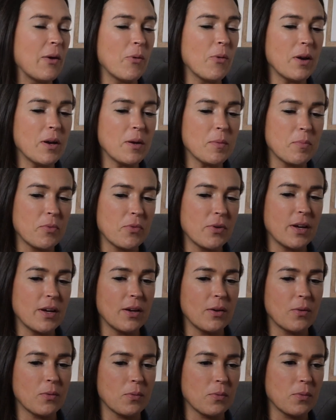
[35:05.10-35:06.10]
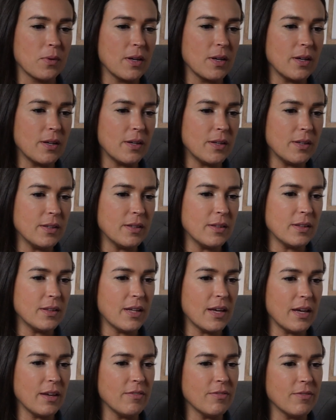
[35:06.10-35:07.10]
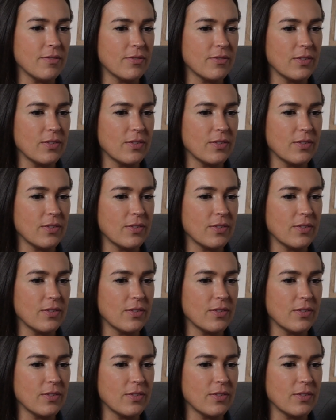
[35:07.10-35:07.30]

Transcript: I want to bring real life